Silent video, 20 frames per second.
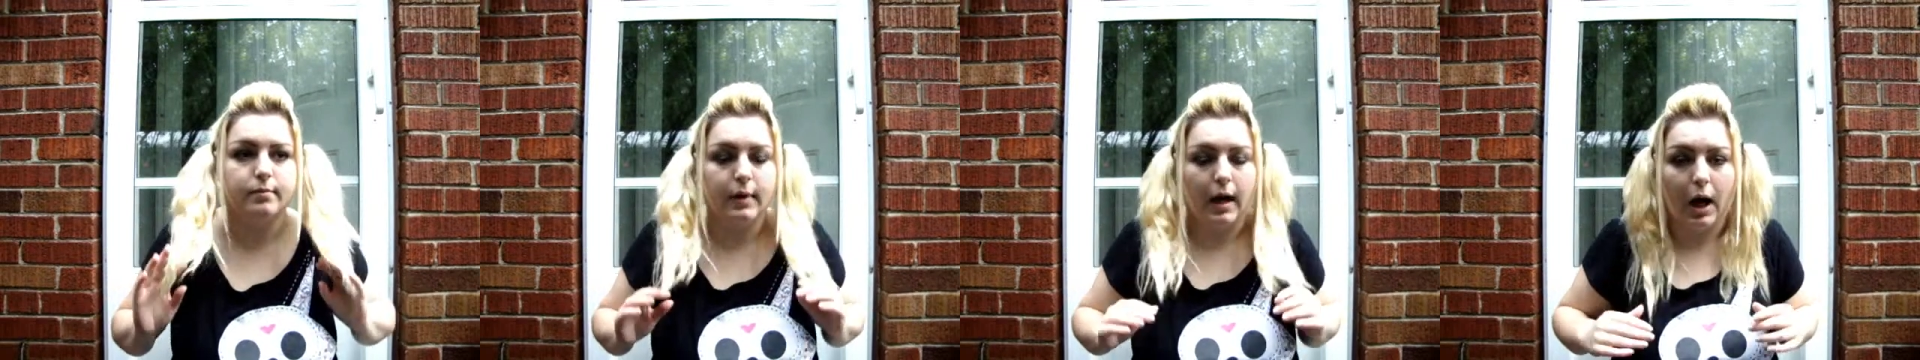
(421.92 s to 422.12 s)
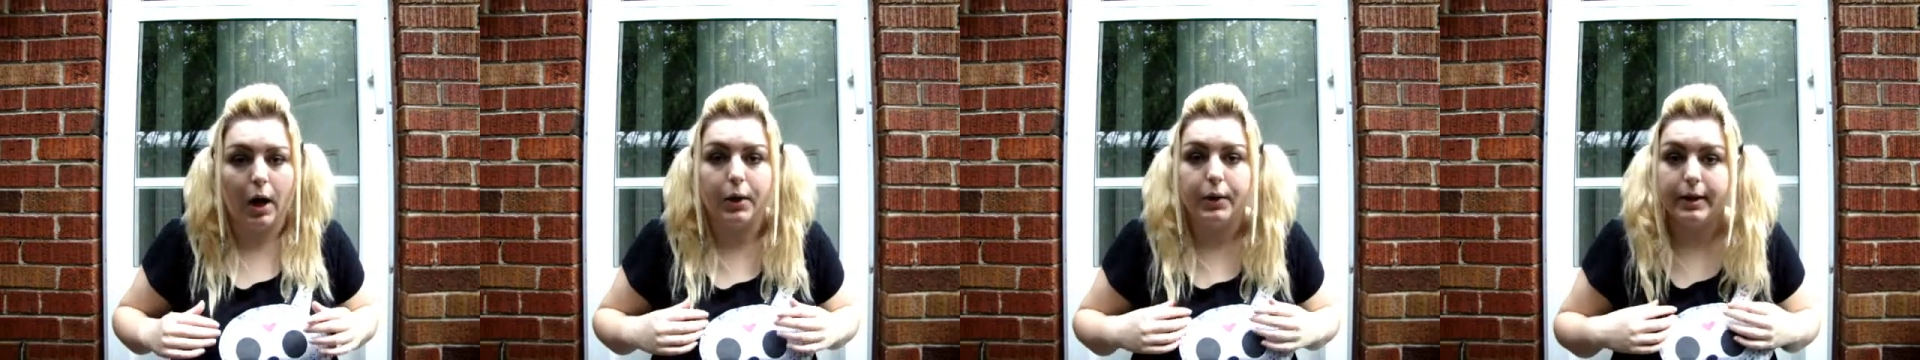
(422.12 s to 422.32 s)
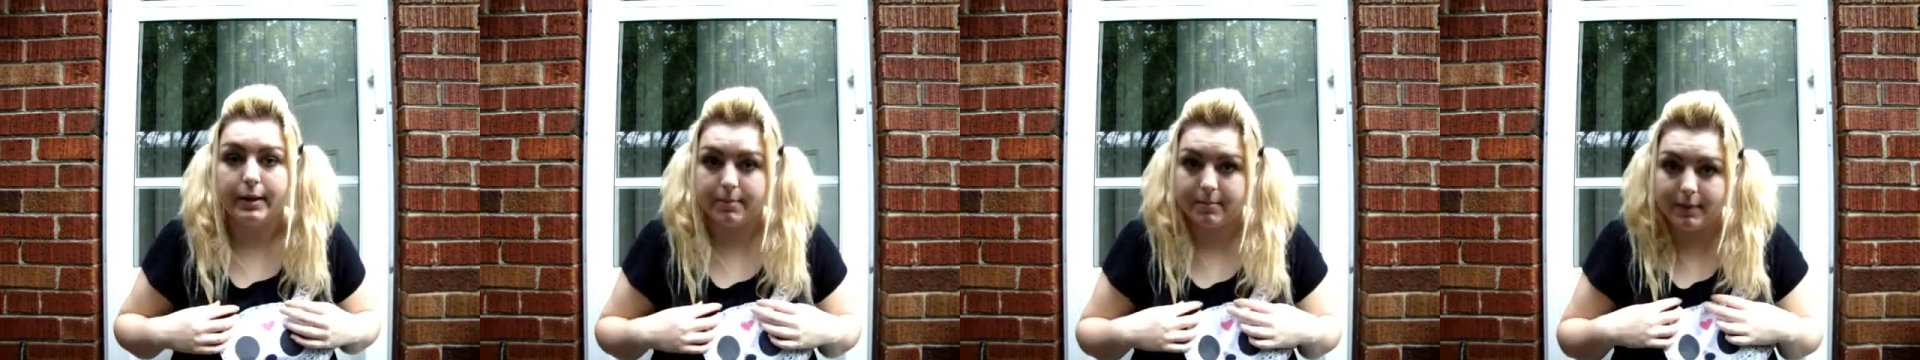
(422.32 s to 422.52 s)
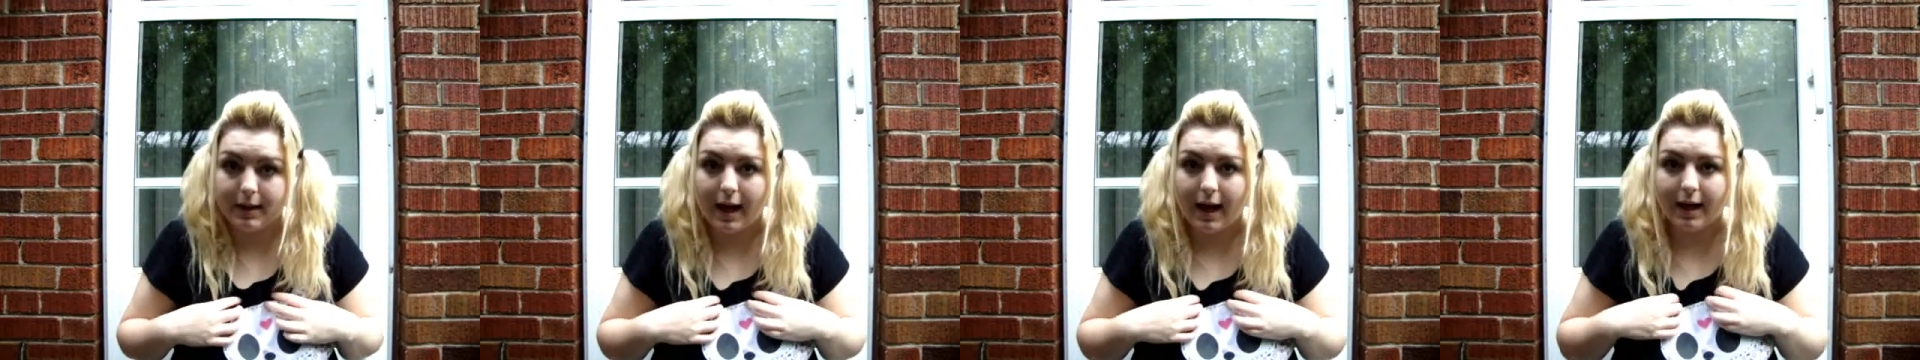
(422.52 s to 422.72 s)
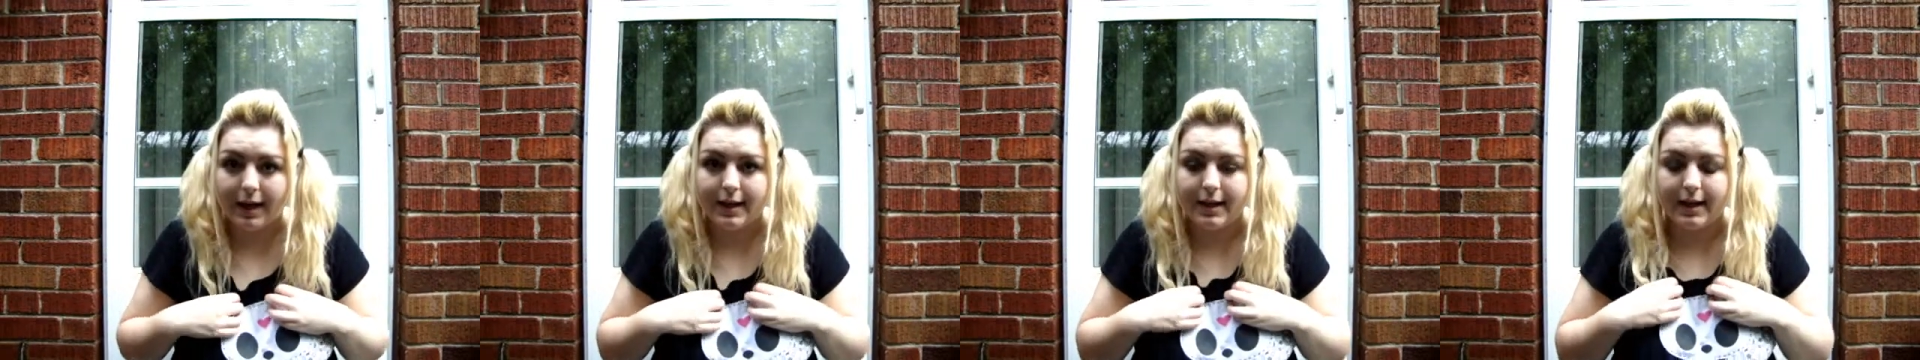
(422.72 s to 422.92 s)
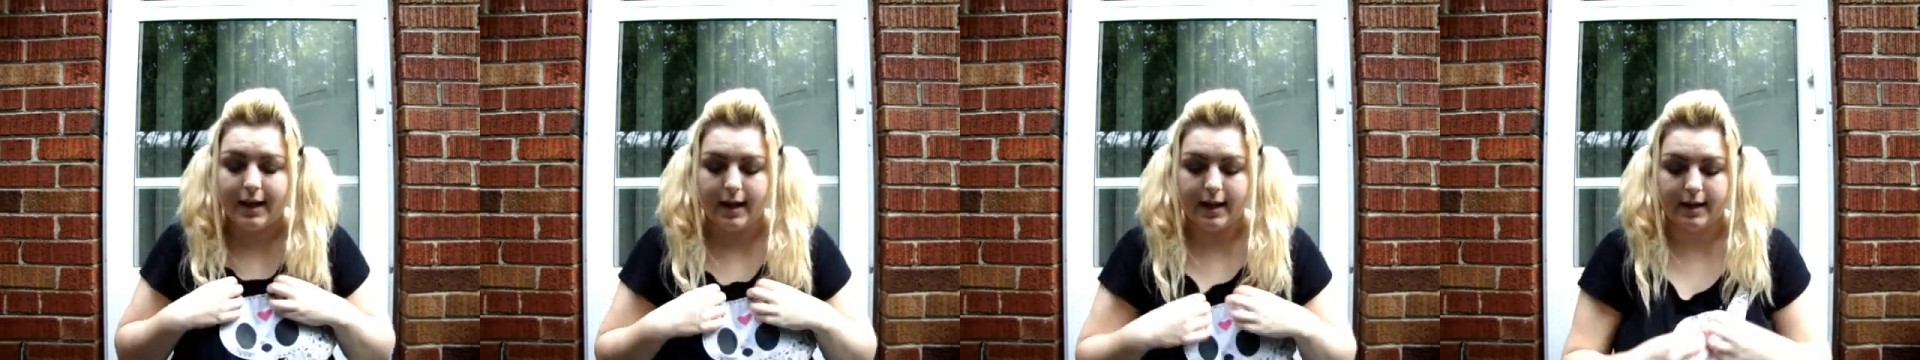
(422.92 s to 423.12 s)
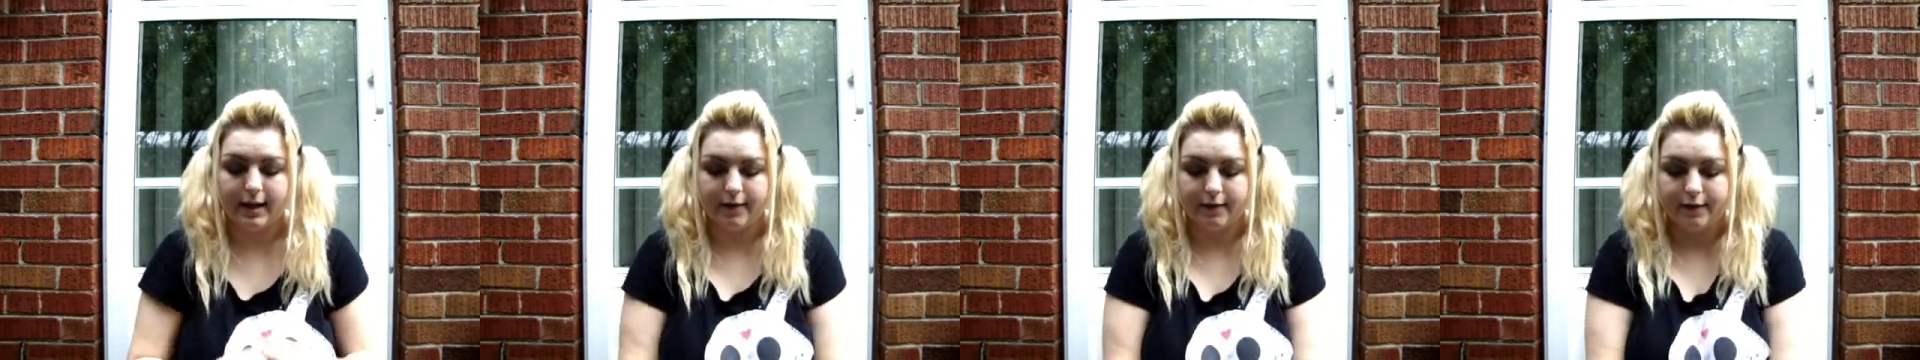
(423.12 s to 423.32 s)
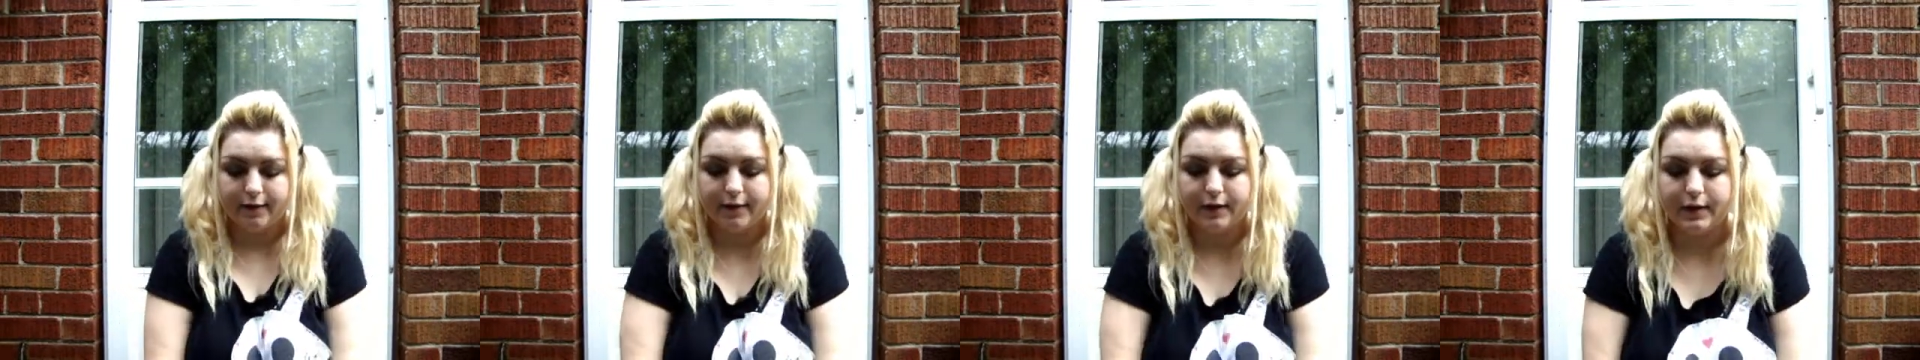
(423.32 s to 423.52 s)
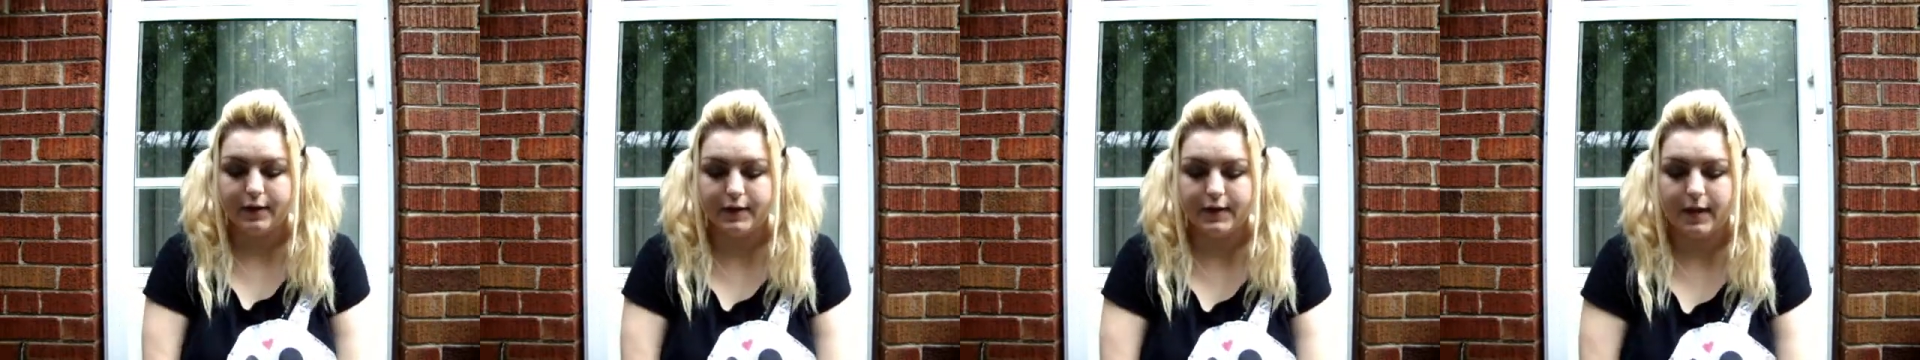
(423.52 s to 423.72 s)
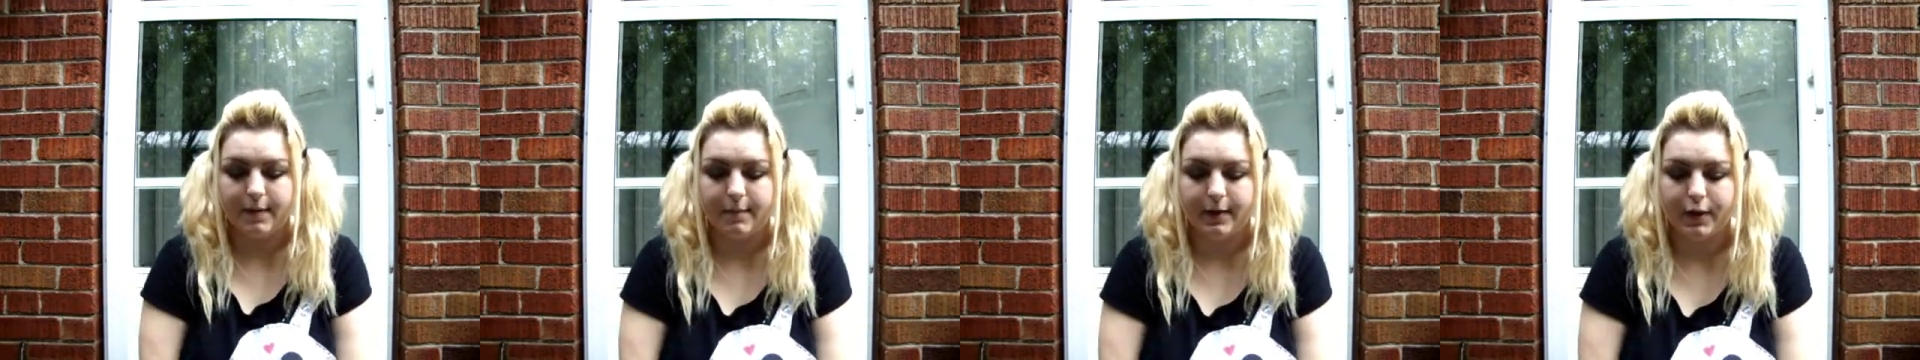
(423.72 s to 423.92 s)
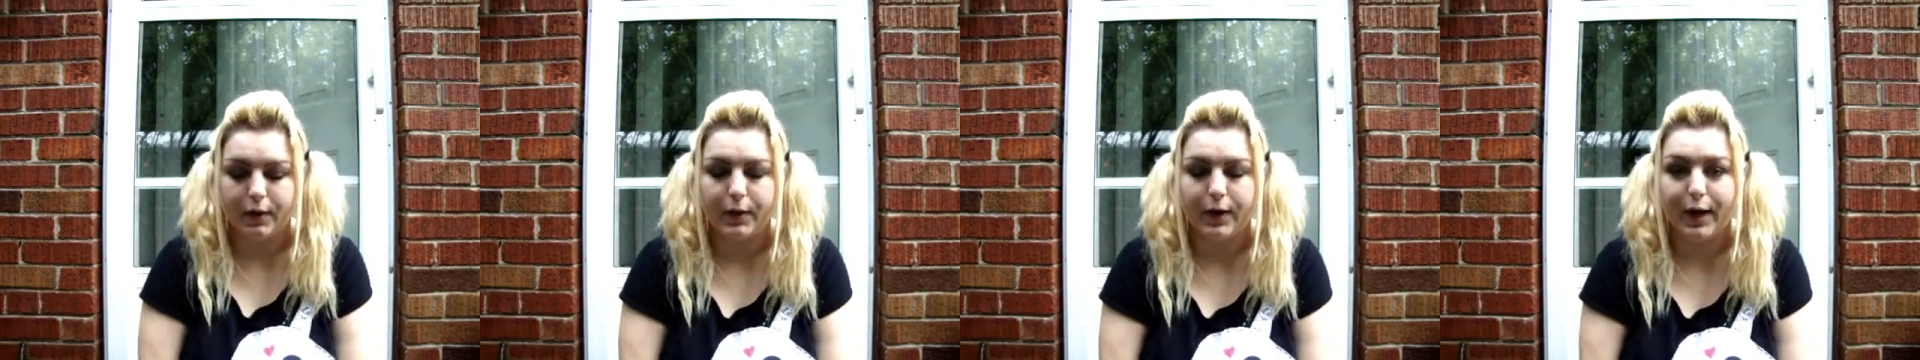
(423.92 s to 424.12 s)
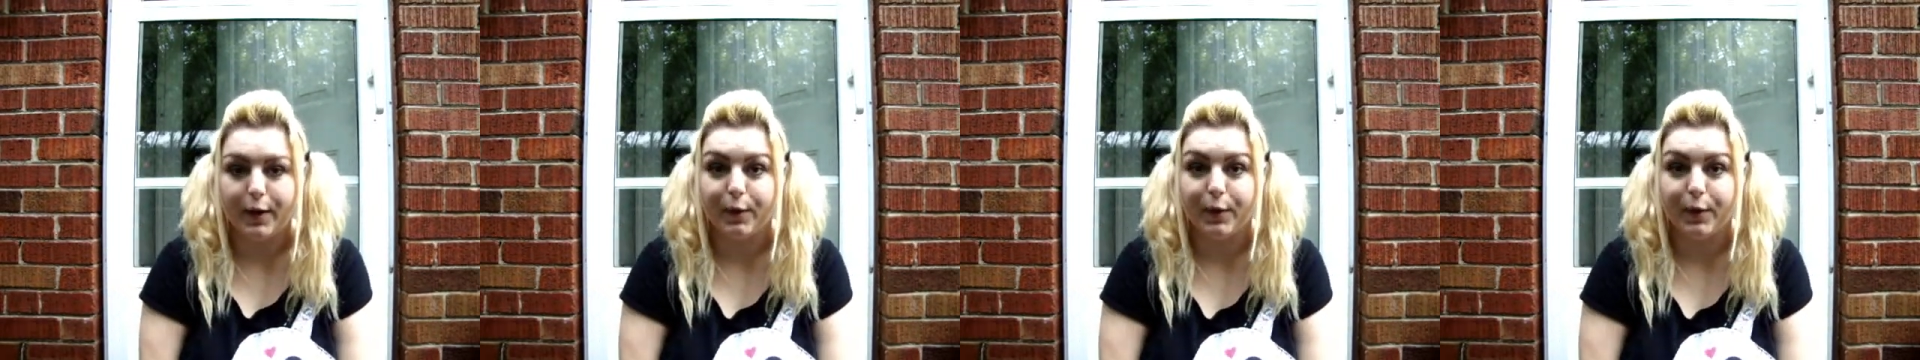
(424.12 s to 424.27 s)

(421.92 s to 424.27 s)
out in black, and at first I'm like, okay,